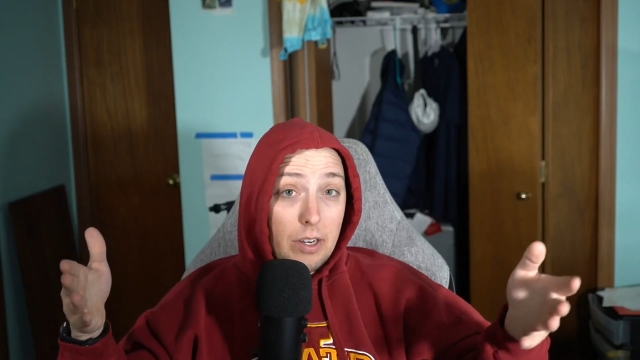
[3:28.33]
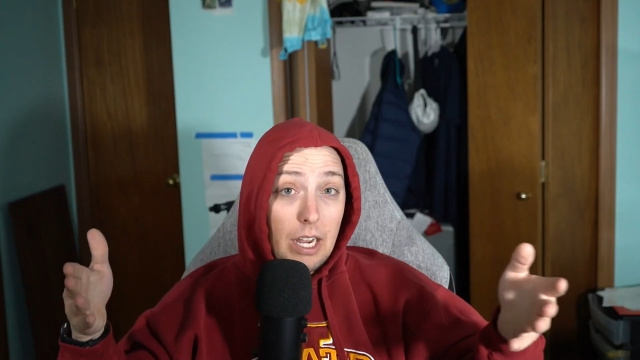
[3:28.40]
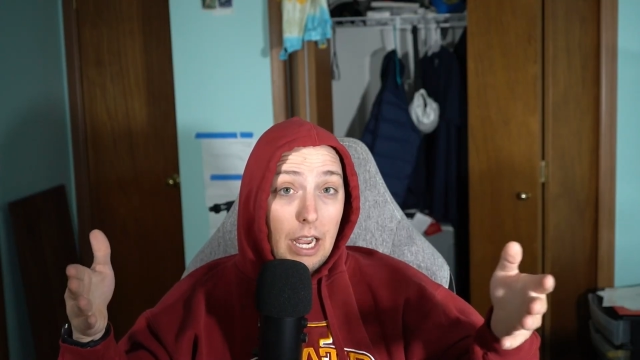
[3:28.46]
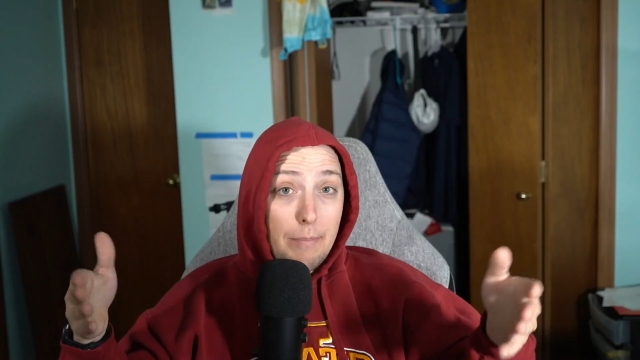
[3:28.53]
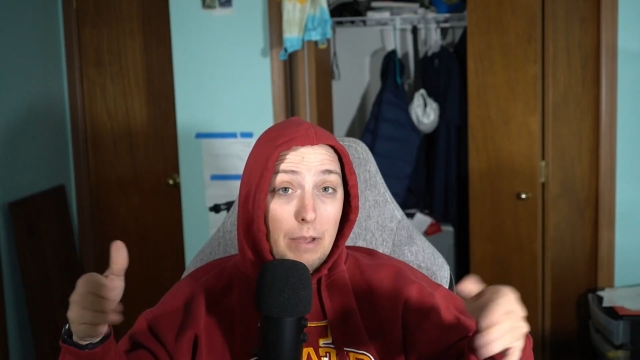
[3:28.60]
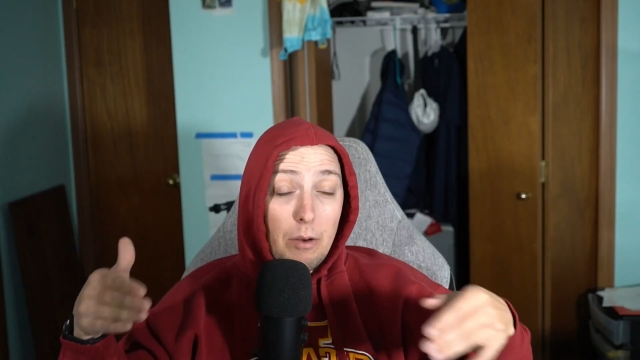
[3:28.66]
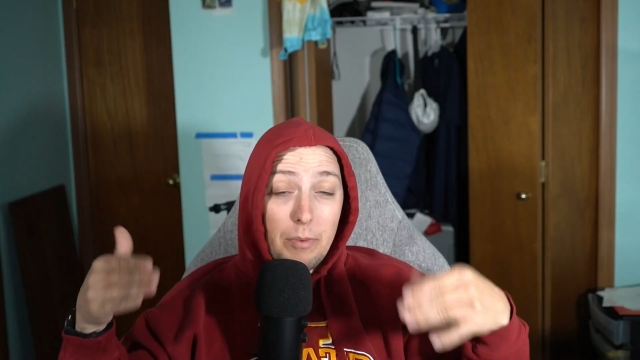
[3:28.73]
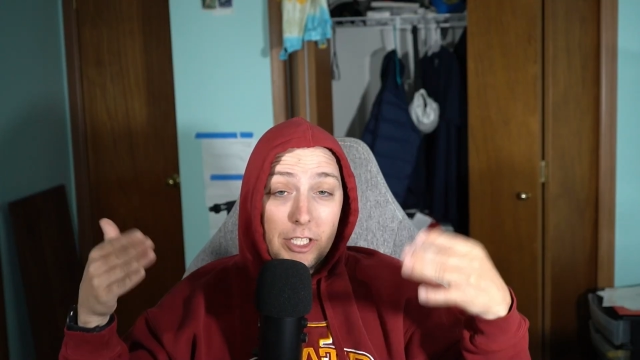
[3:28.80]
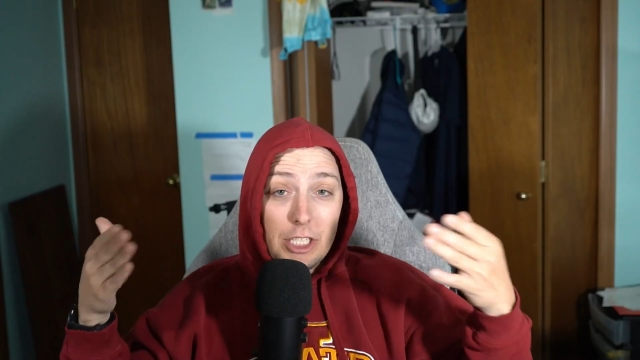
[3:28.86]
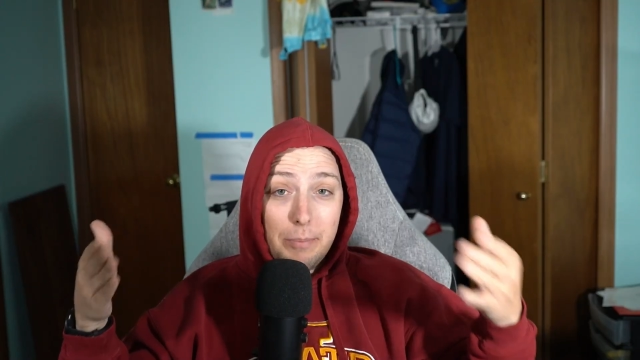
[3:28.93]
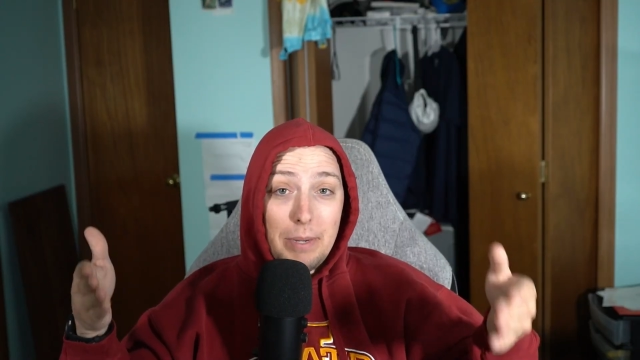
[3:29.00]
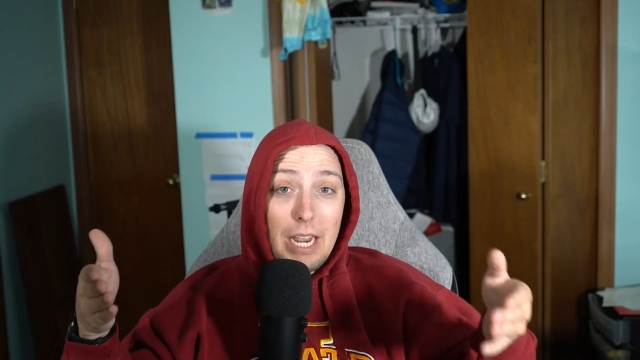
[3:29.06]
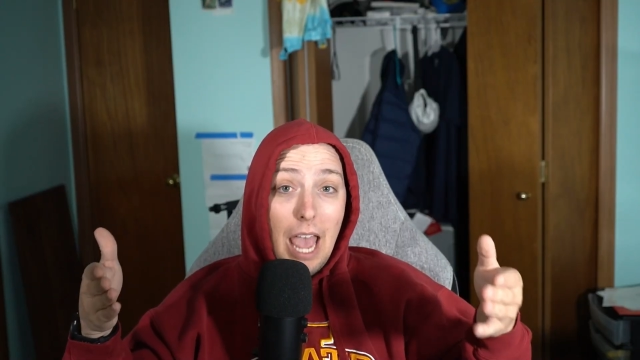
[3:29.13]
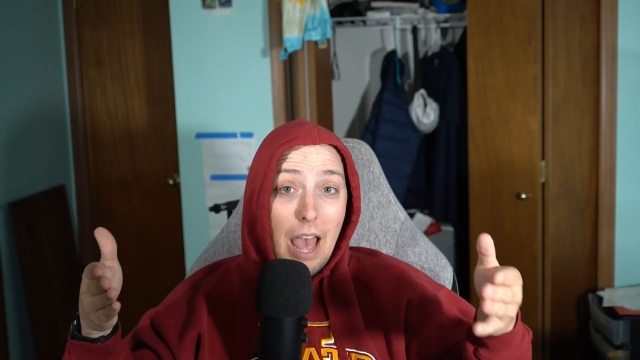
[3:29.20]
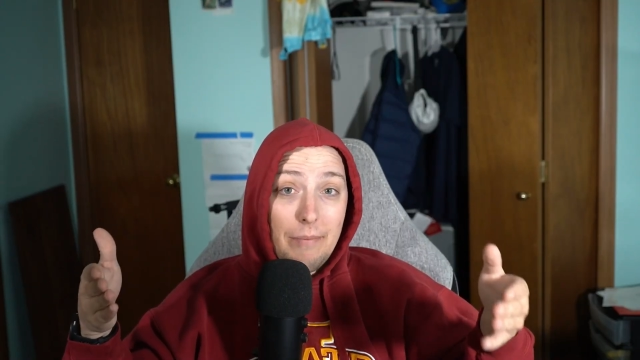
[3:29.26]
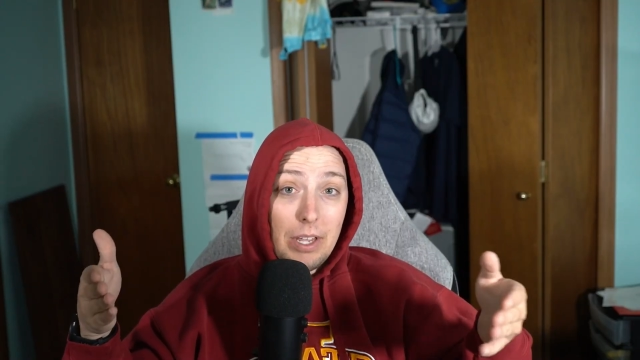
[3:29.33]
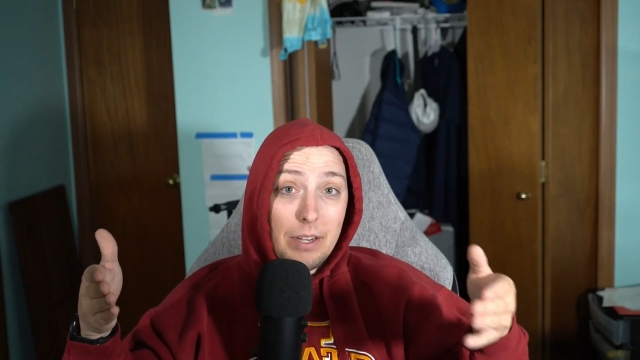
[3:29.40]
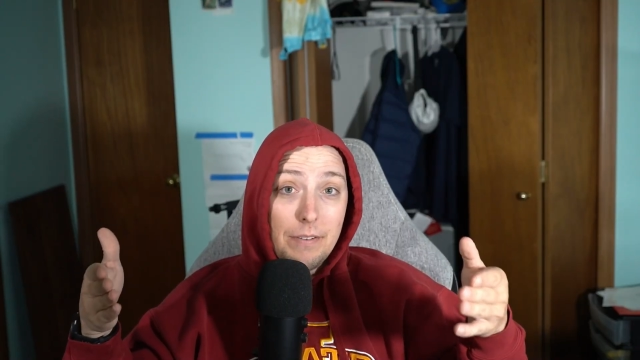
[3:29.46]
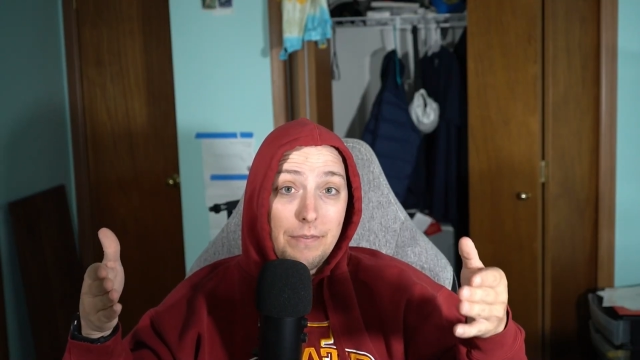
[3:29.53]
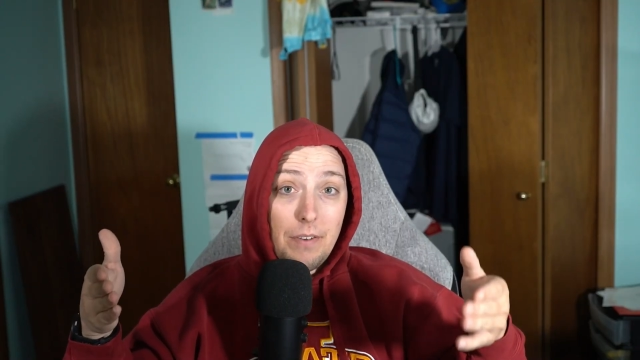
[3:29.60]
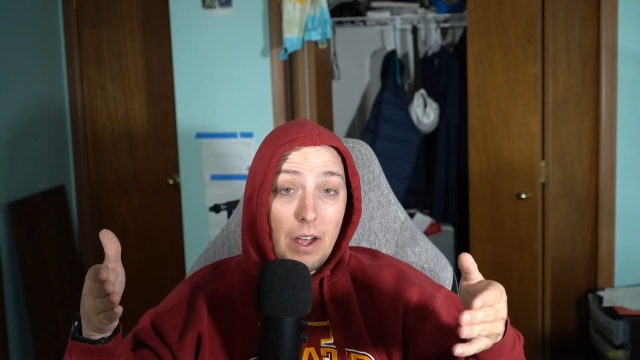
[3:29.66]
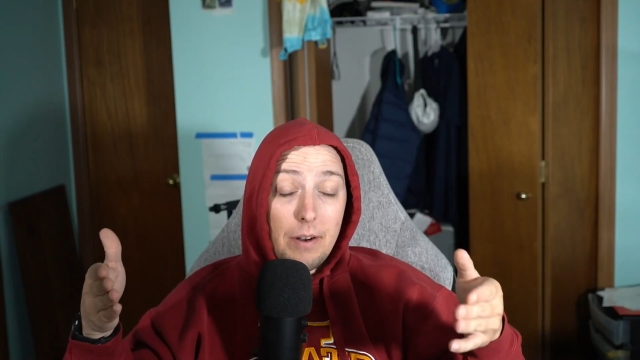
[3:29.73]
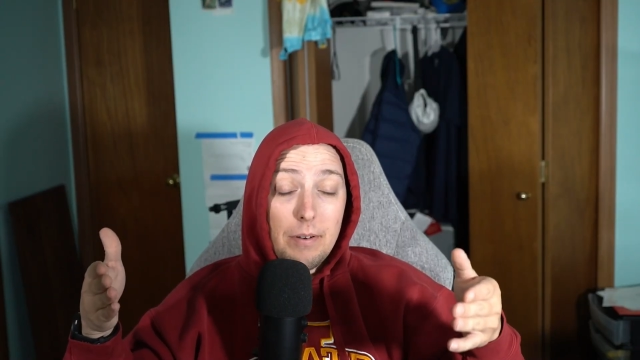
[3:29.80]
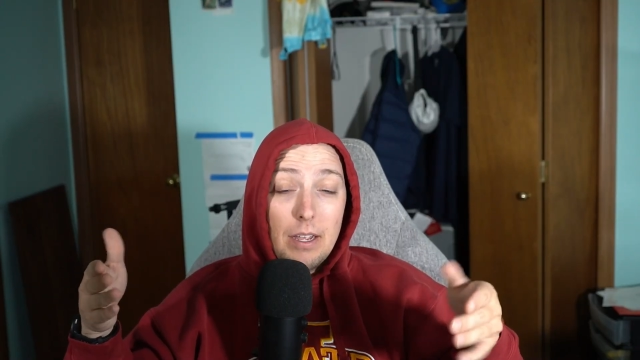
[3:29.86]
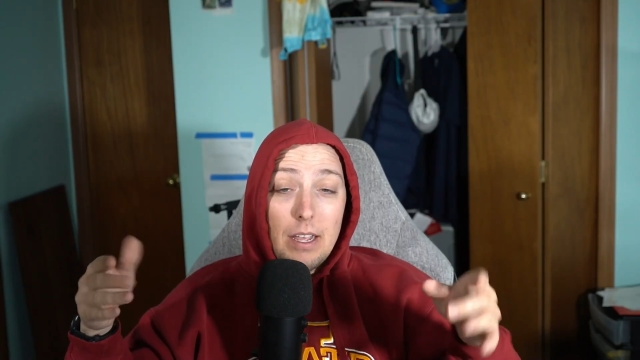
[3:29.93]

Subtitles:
game and we should be having fun.